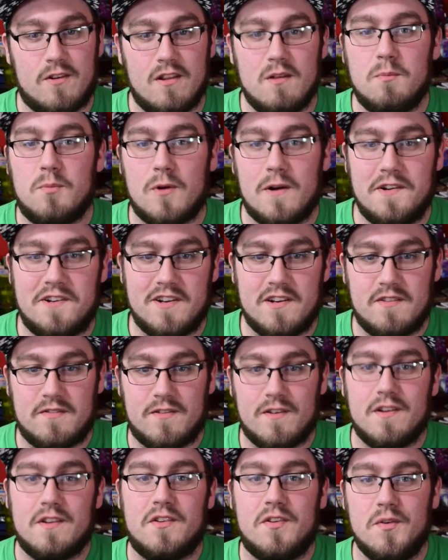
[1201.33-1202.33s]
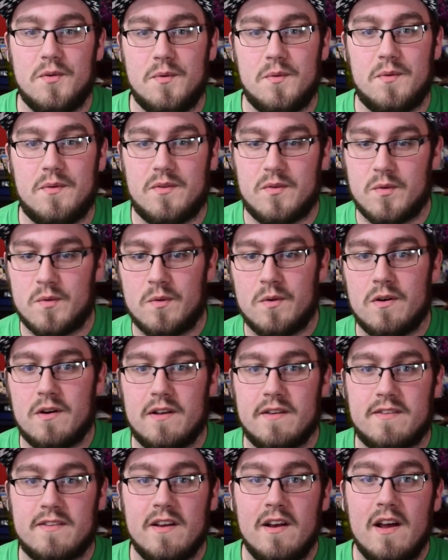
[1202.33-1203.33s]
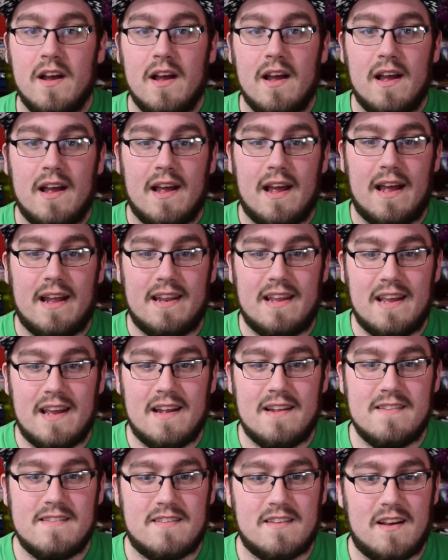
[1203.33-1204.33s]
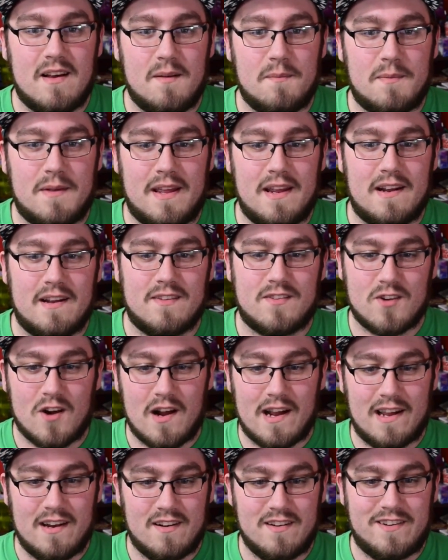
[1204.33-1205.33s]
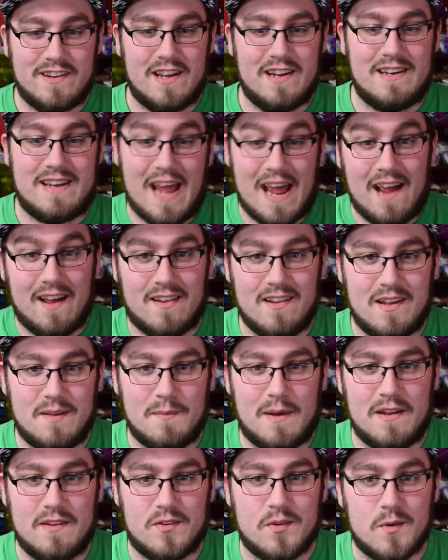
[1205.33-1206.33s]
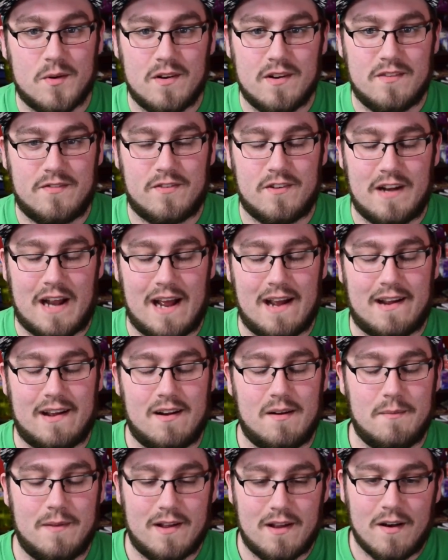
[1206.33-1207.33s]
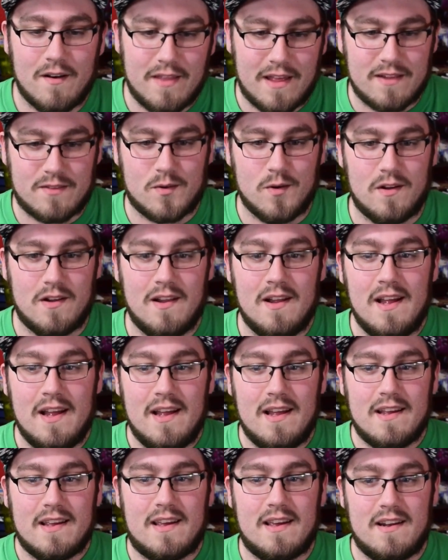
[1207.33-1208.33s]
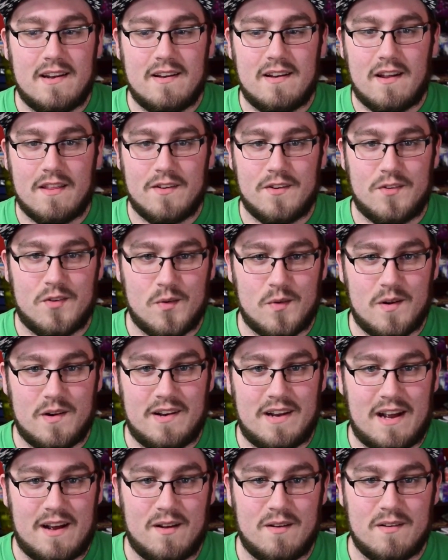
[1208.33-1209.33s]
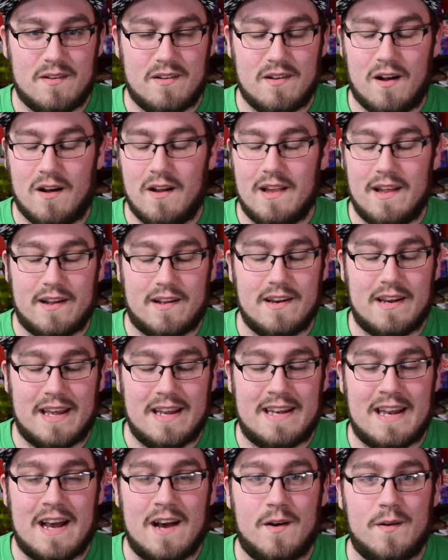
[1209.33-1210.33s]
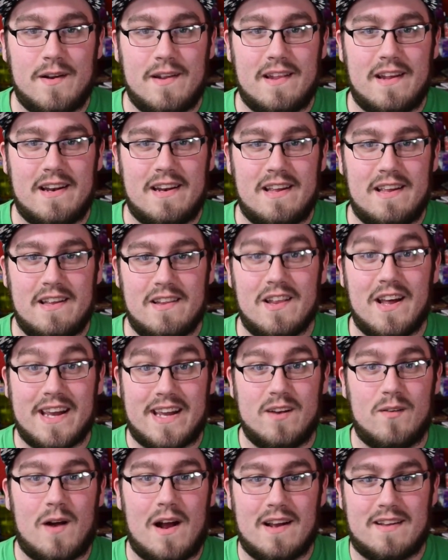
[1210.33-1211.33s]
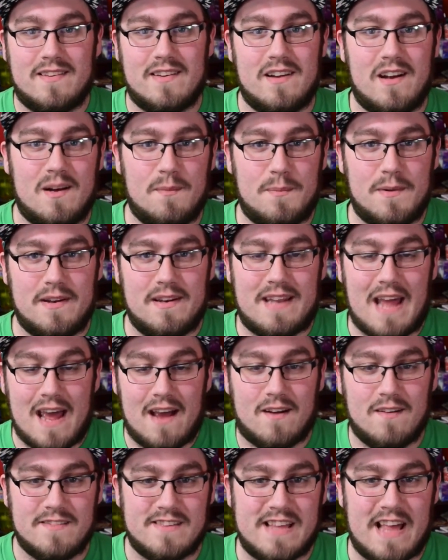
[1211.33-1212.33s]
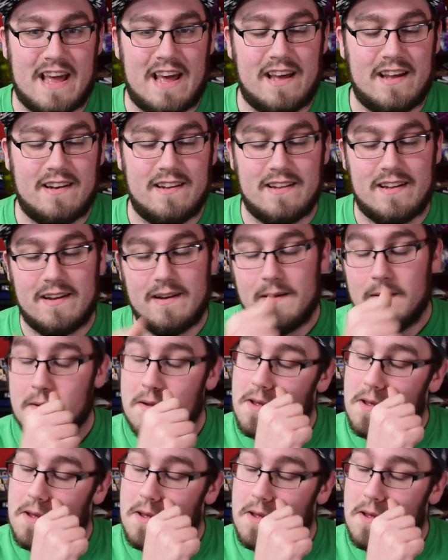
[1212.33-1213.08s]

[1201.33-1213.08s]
the Bridget for 2 Zoruas. And he ends up getting a strong energy and tackling my Zorua for knockout. I'm like, oh, that's cool. Get another Zorua down, all I could get down, and then he Lycan Rocks it up and tackles that, and then